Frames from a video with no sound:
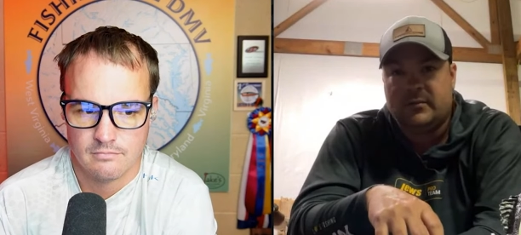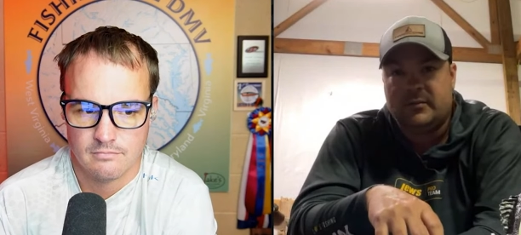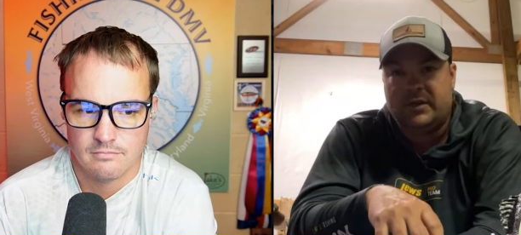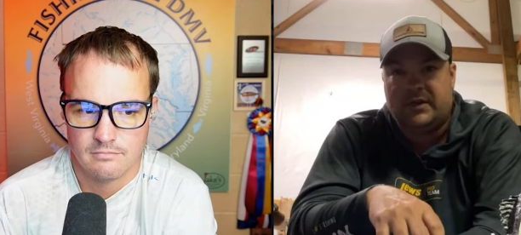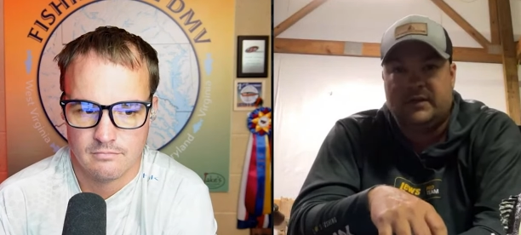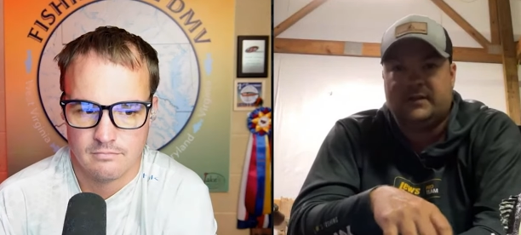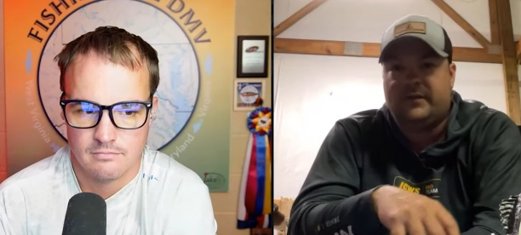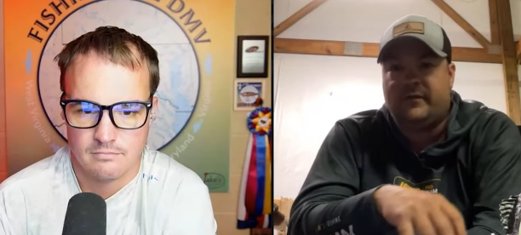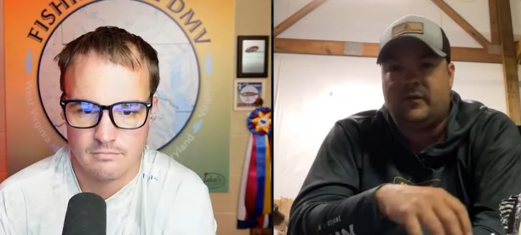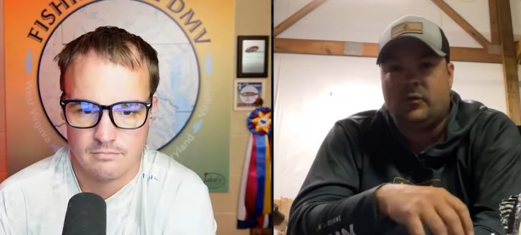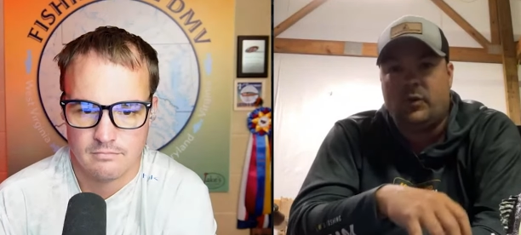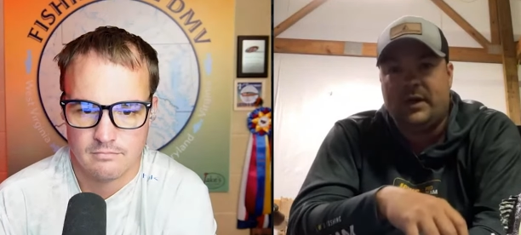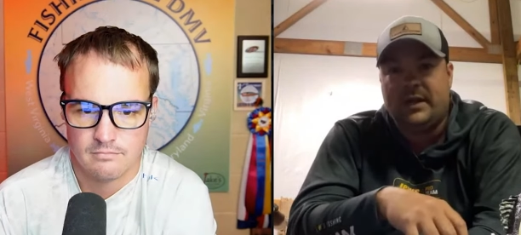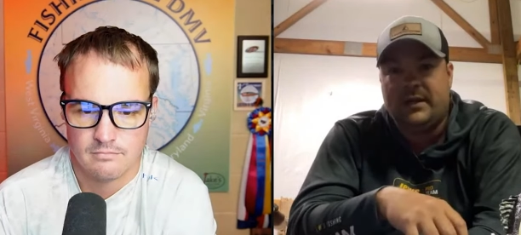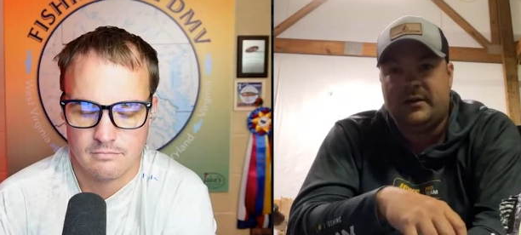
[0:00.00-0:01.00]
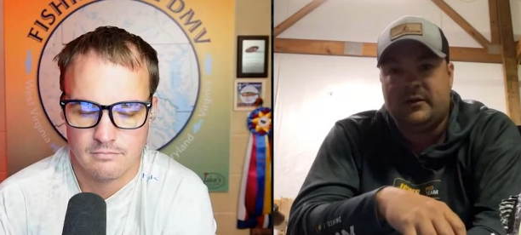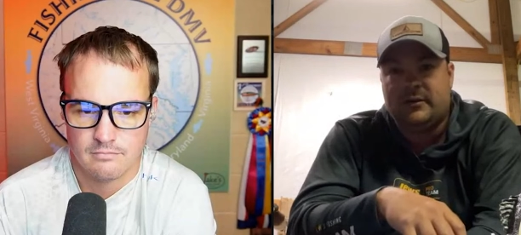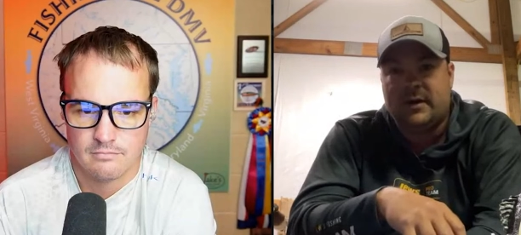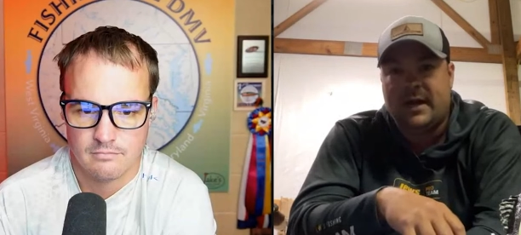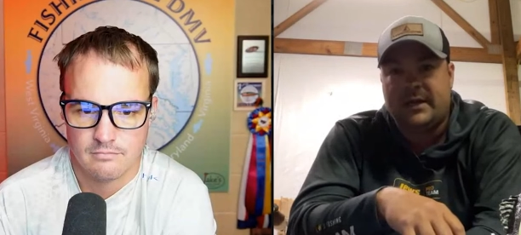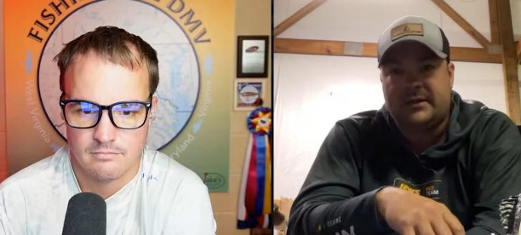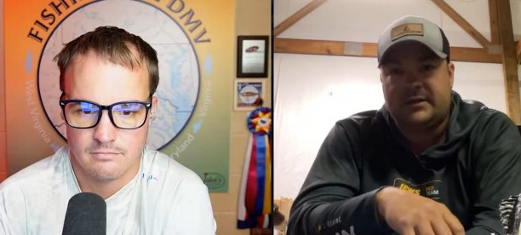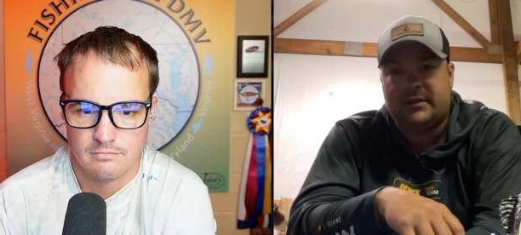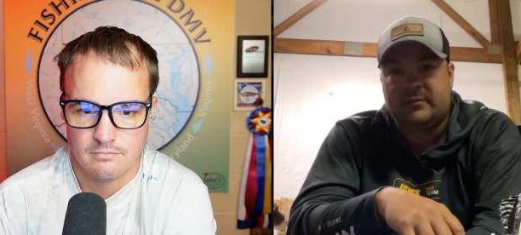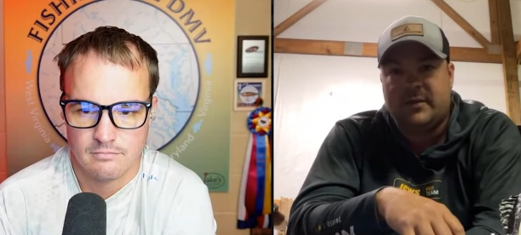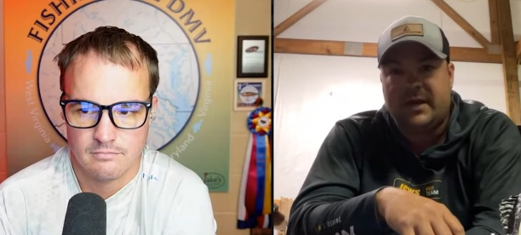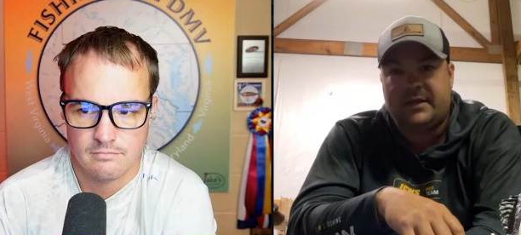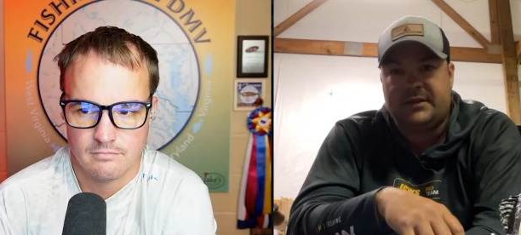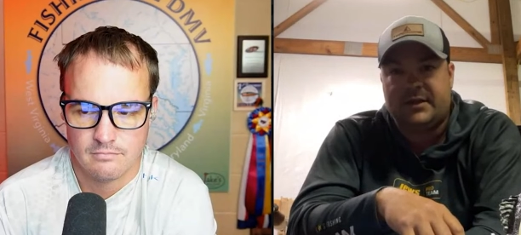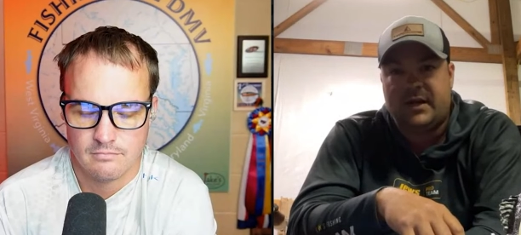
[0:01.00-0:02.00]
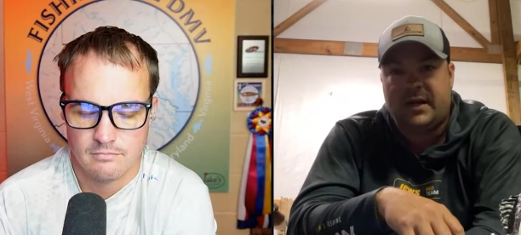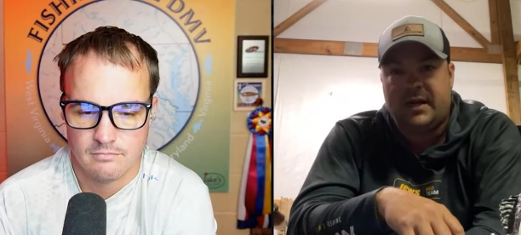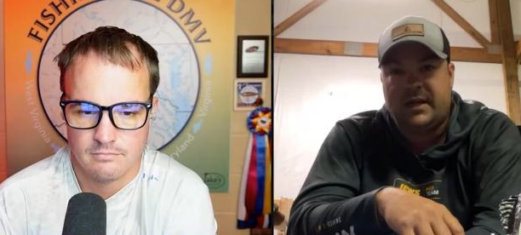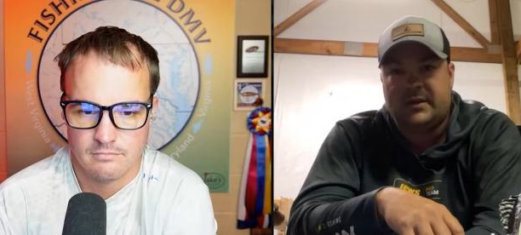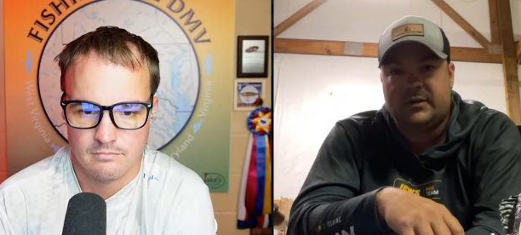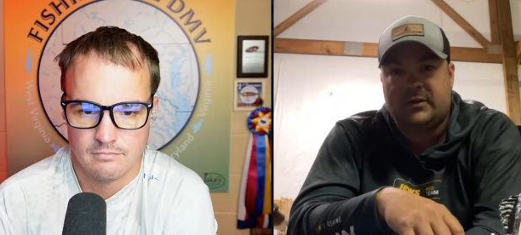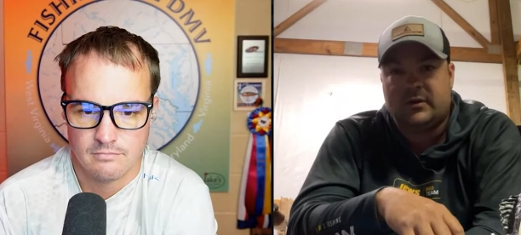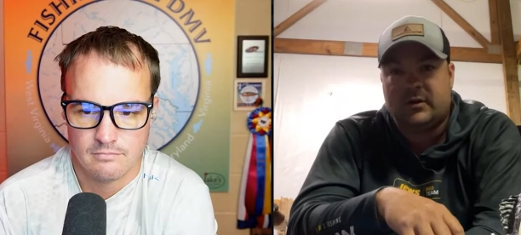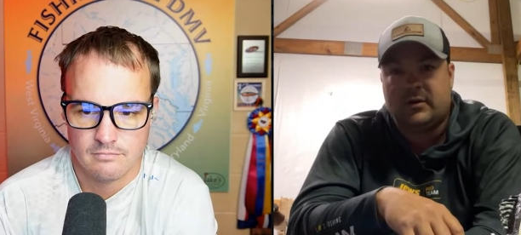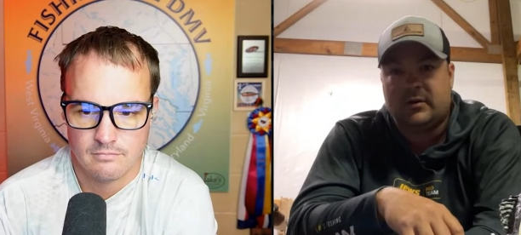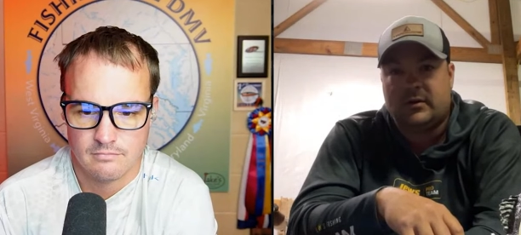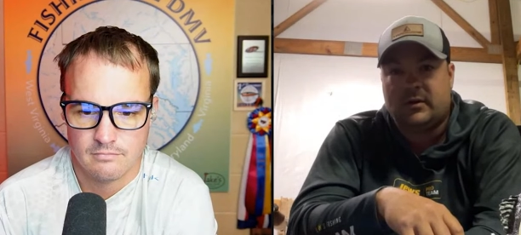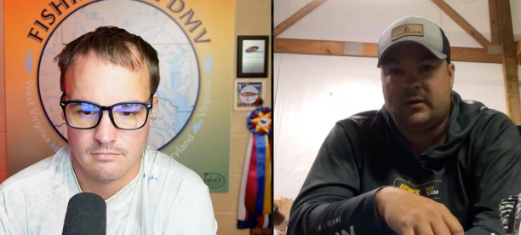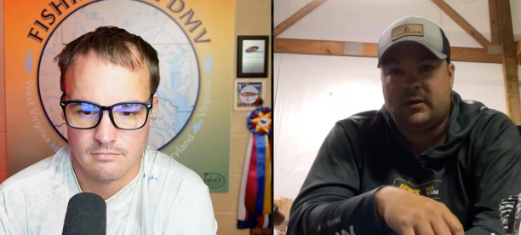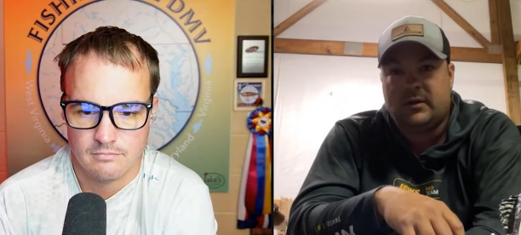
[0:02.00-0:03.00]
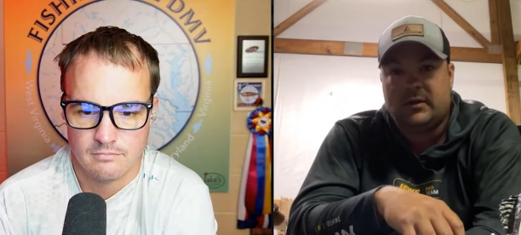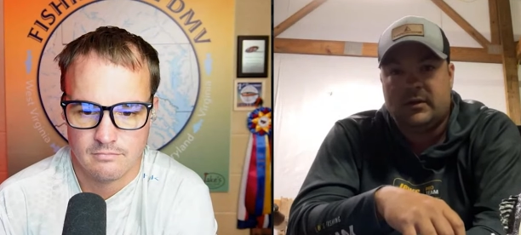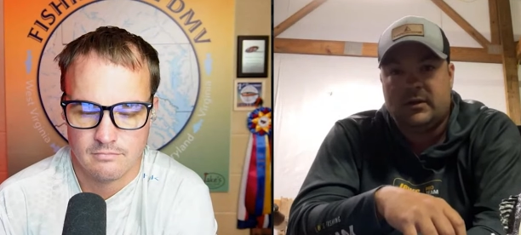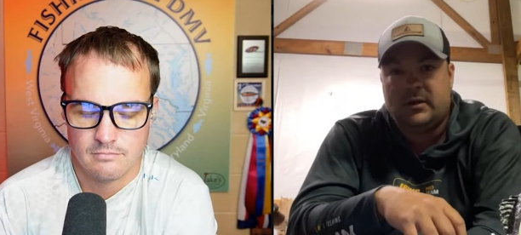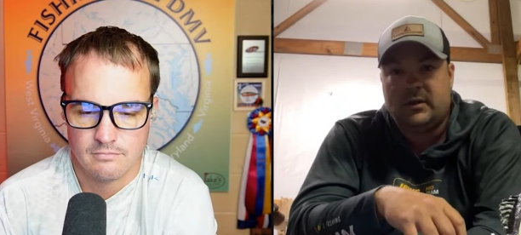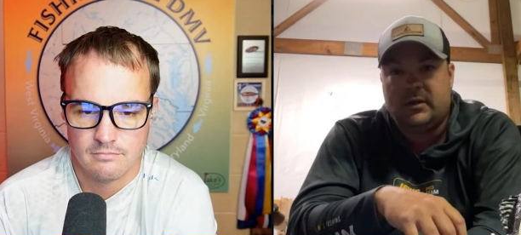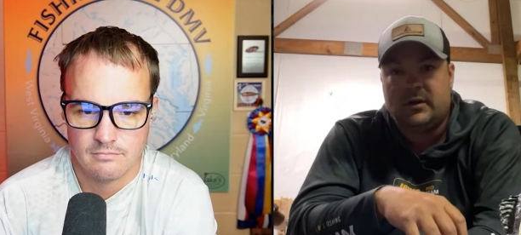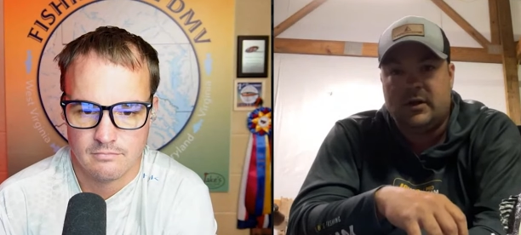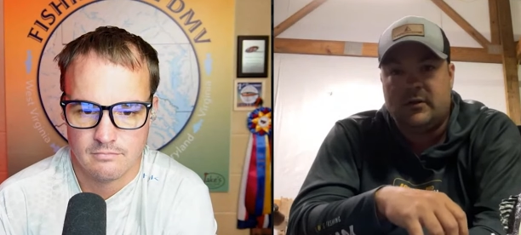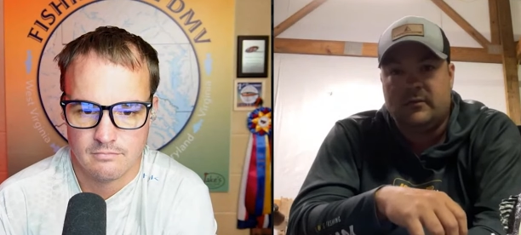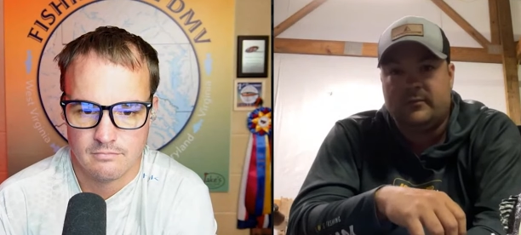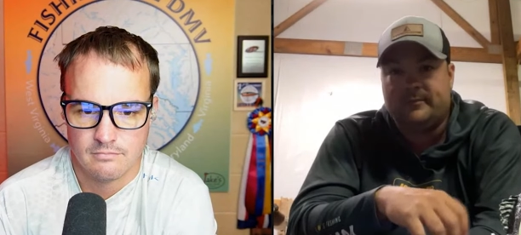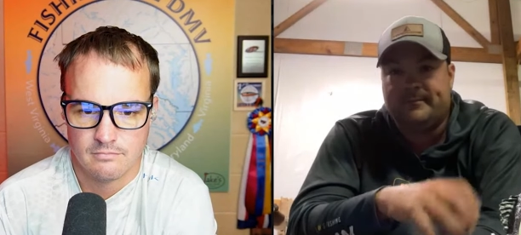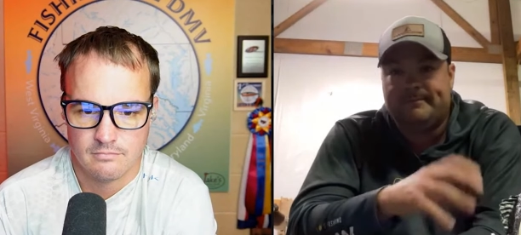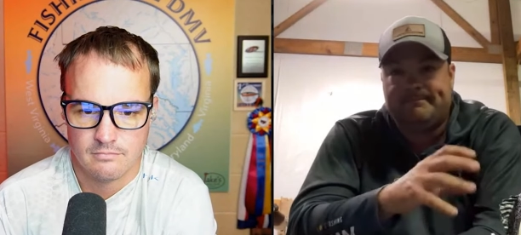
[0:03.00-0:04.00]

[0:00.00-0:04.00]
Speaker 1: because of the wind direction may change, or, you know,